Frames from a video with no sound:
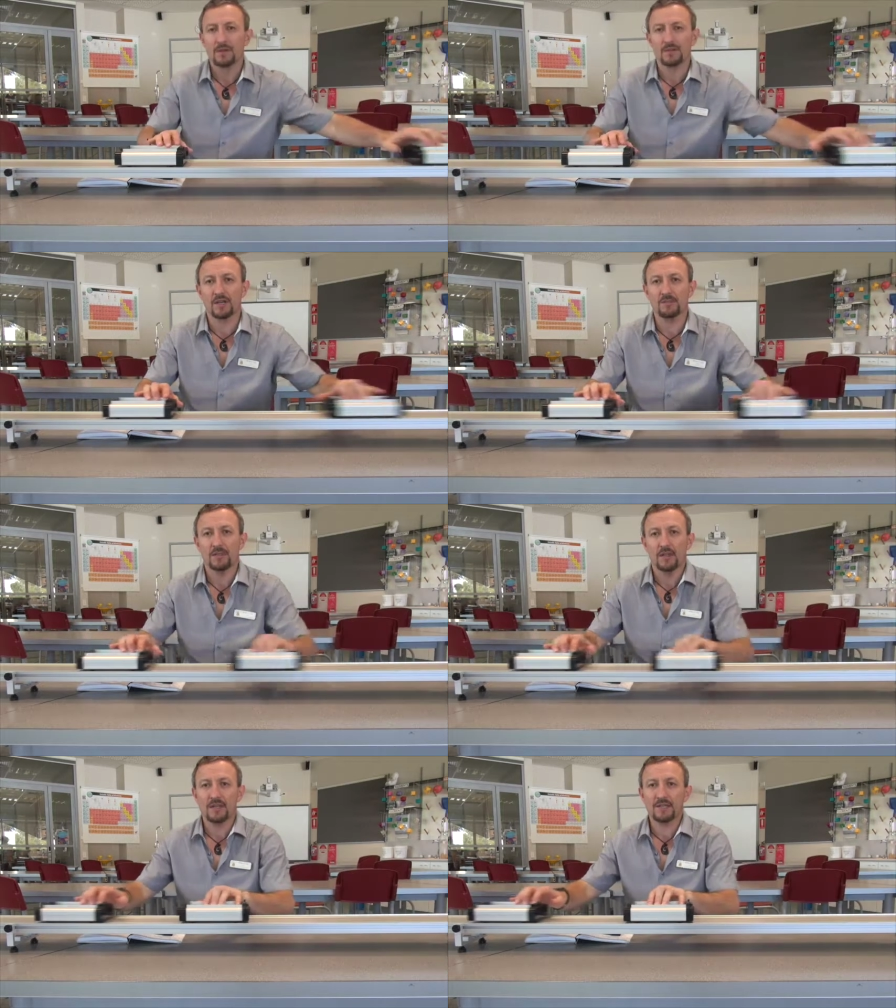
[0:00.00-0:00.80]
So
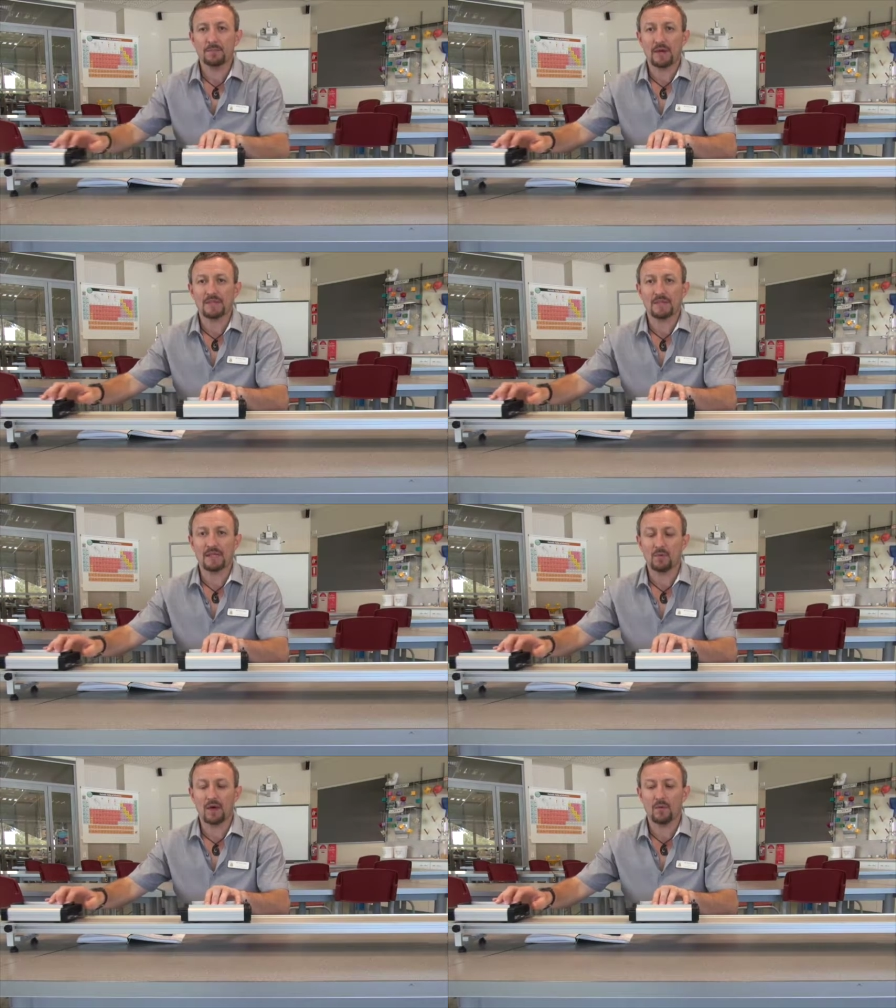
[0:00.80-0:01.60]
that's
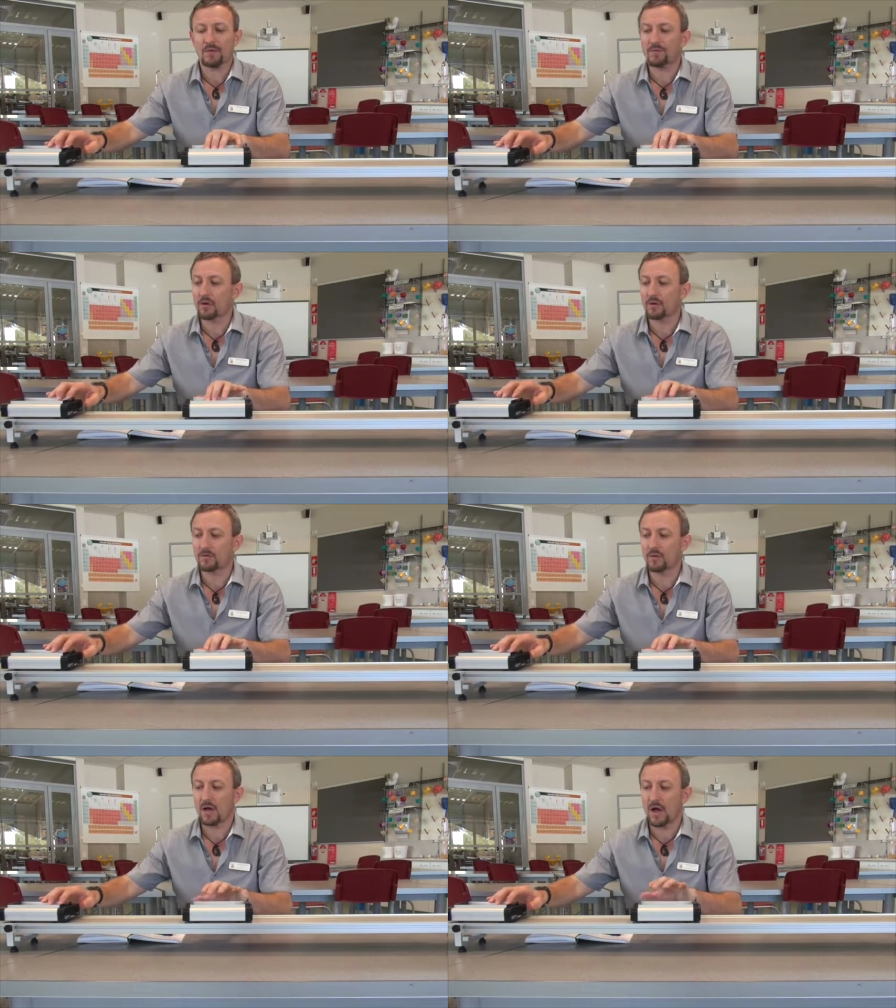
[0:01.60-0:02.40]
basically where we've got
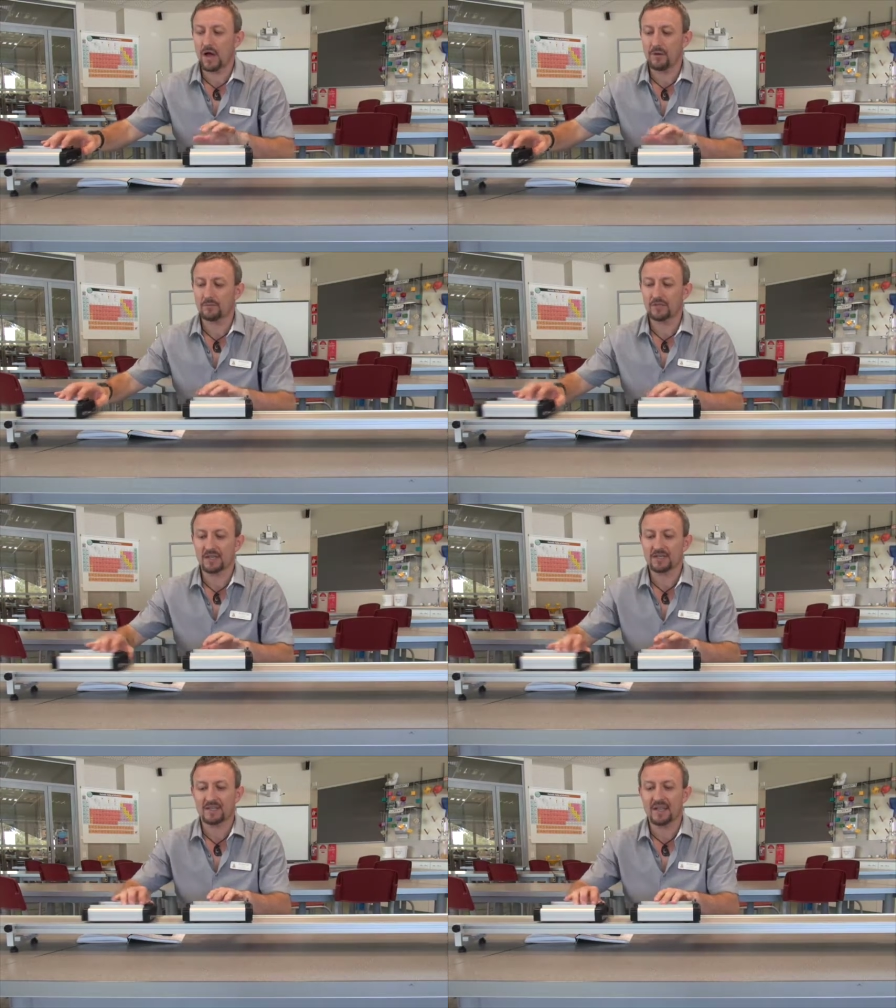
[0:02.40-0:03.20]
um,
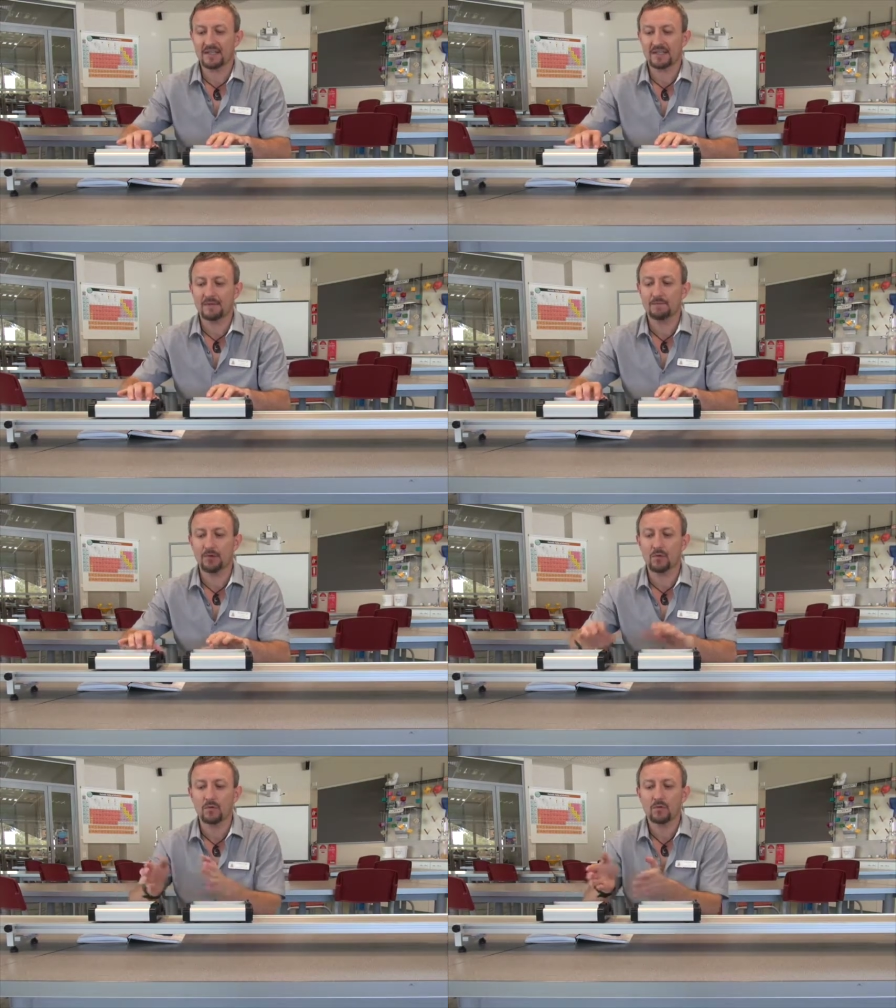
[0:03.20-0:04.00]
just a
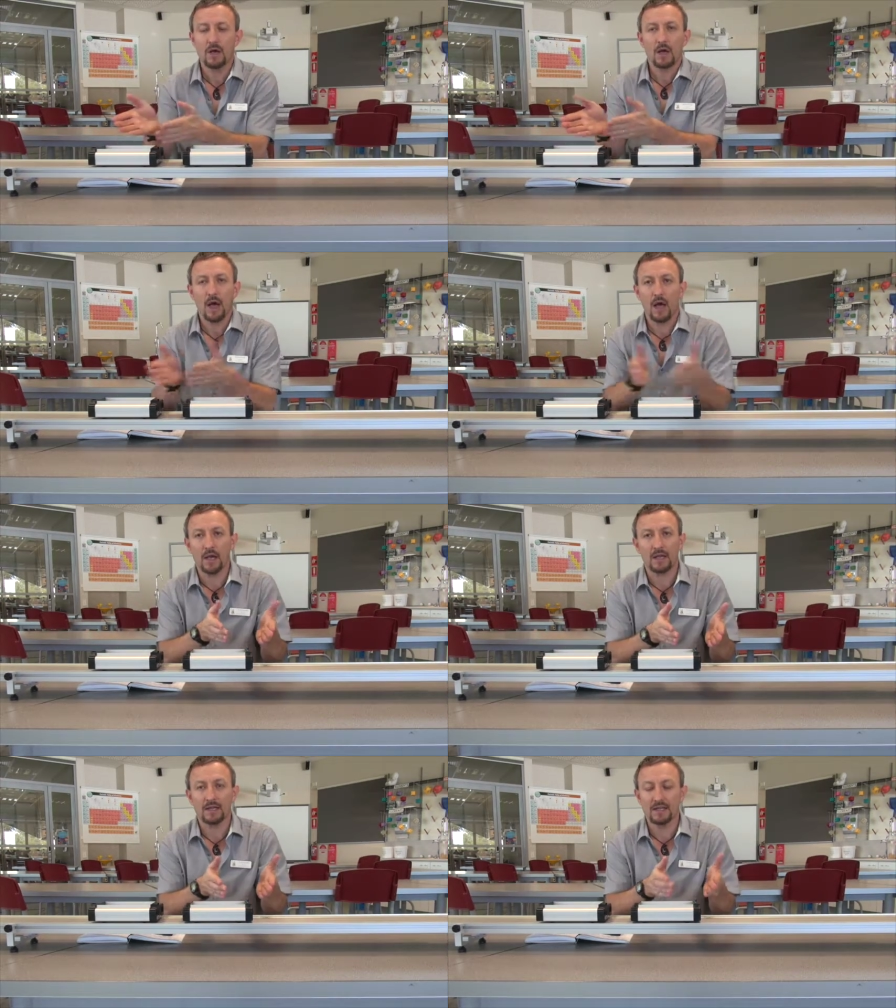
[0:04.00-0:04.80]
simple
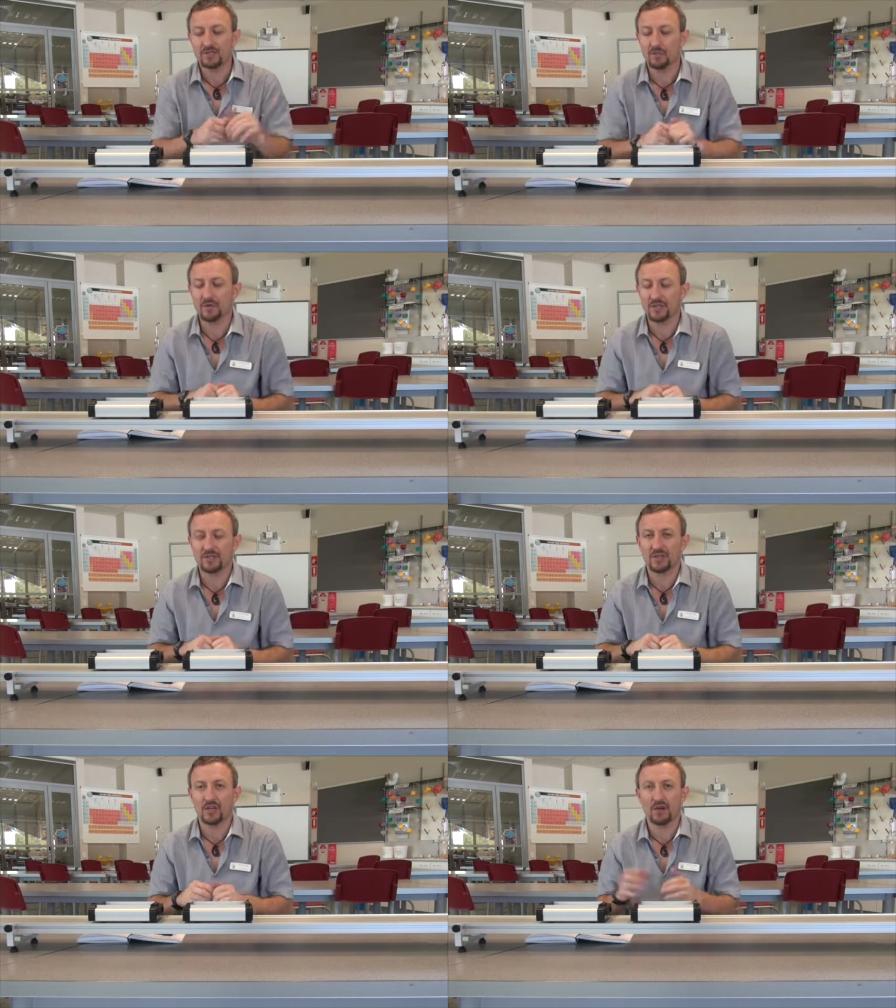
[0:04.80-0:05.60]
uh, collision which
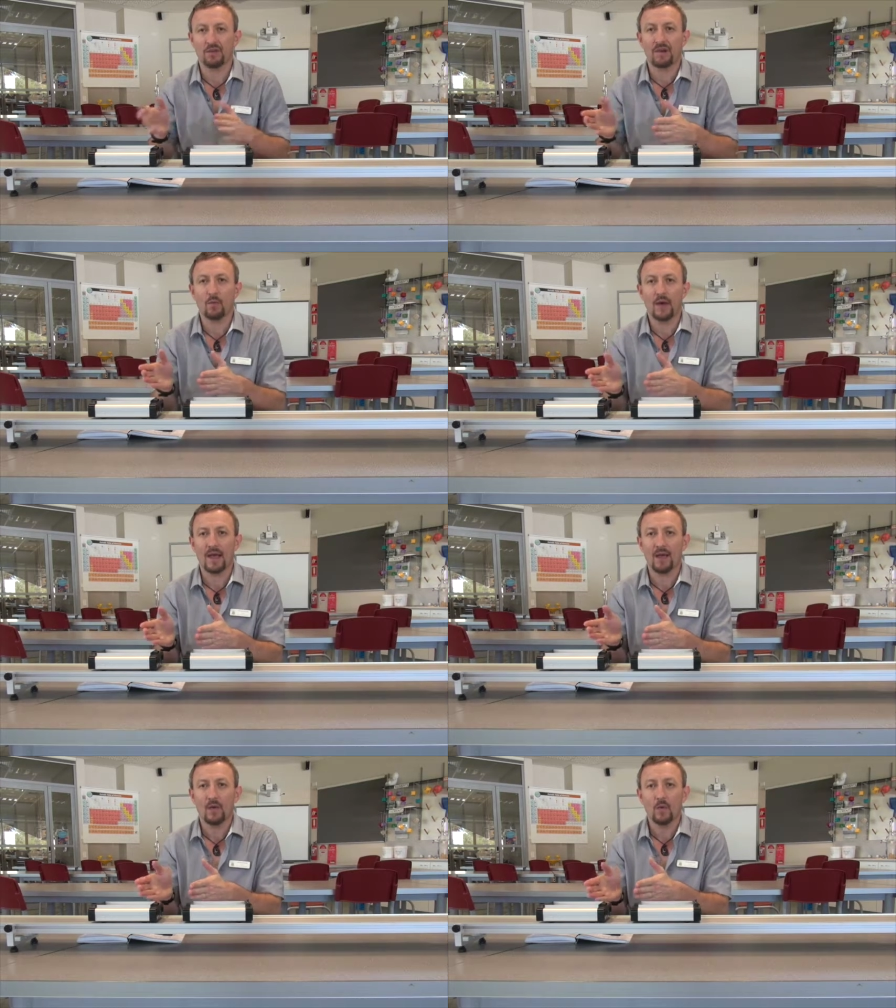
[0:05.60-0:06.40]
is occurring
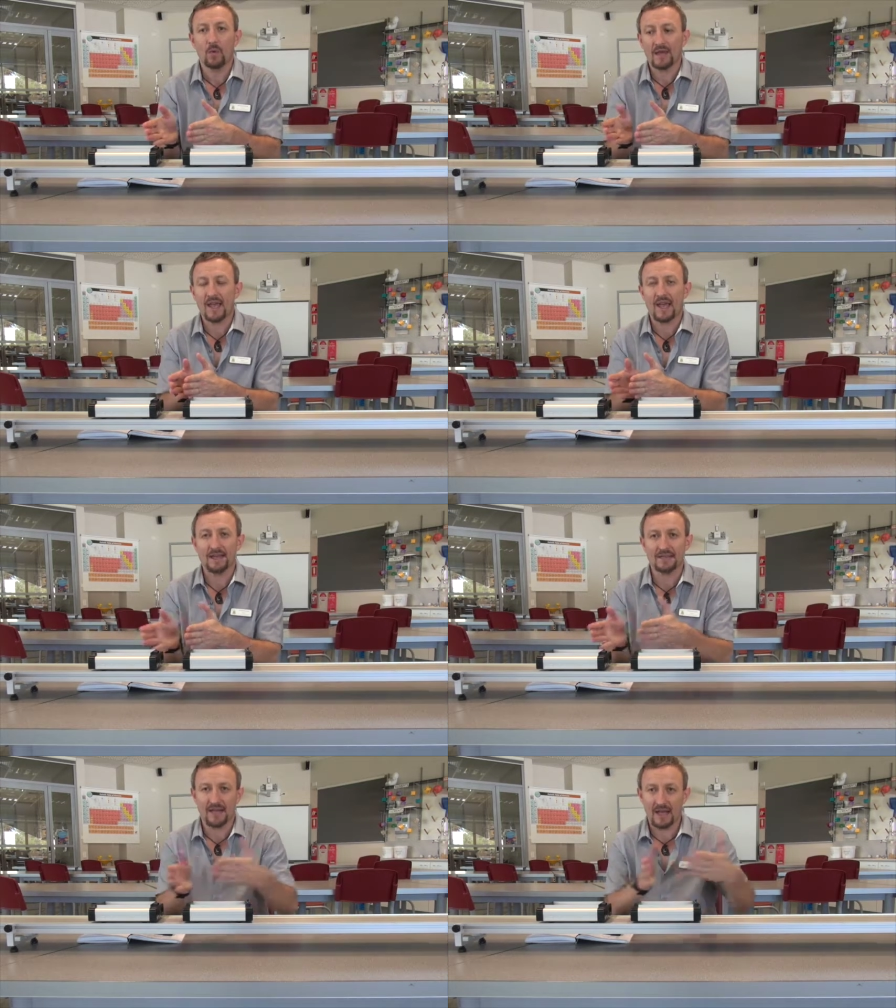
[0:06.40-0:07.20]
where we
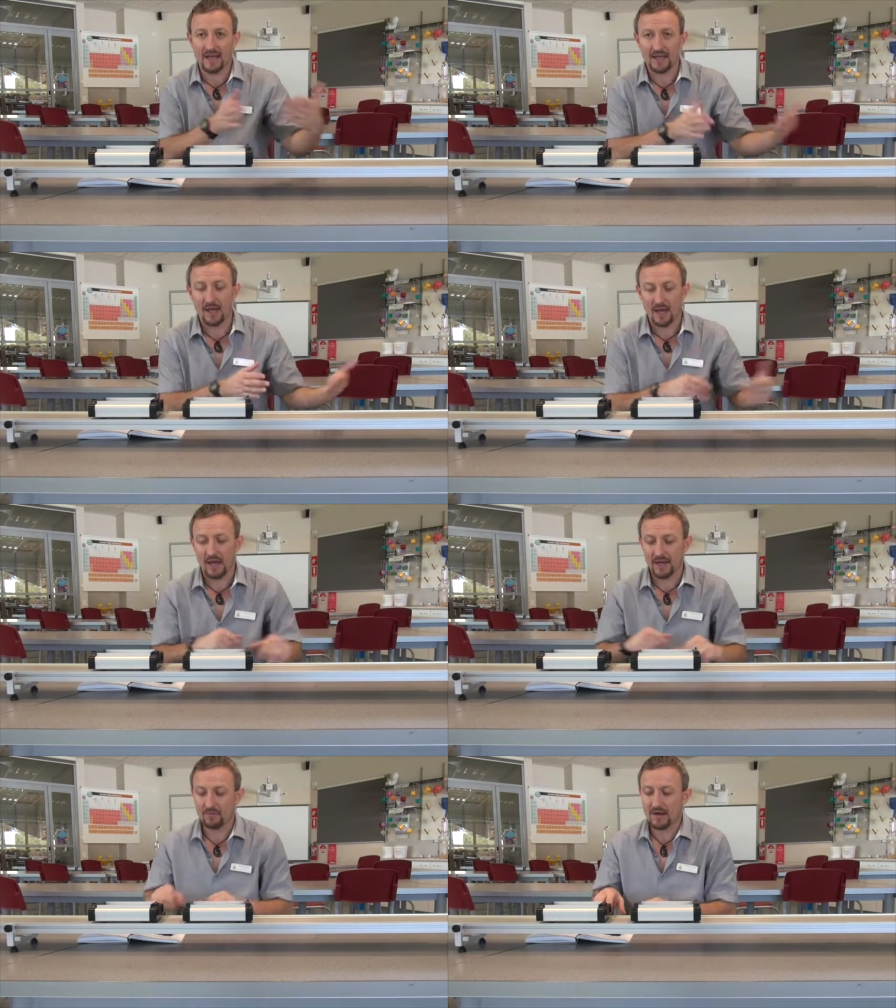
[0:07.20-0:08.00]
get a
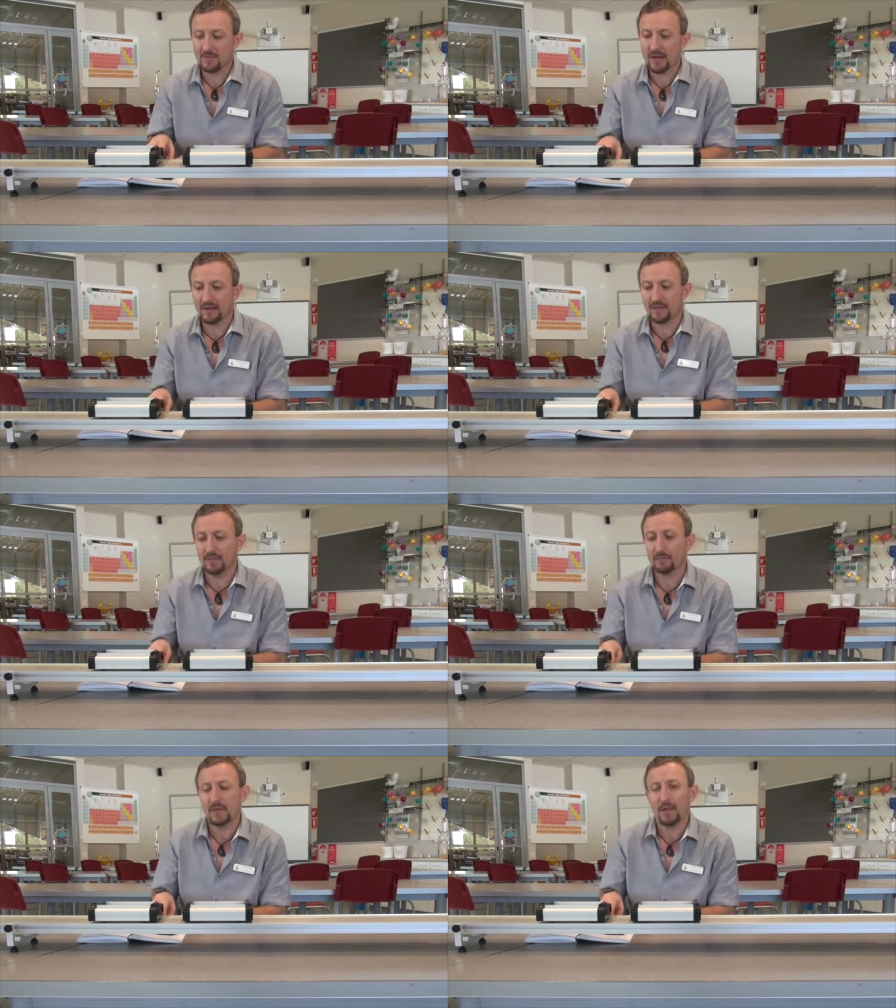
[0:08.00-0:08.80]
a rebound. Now,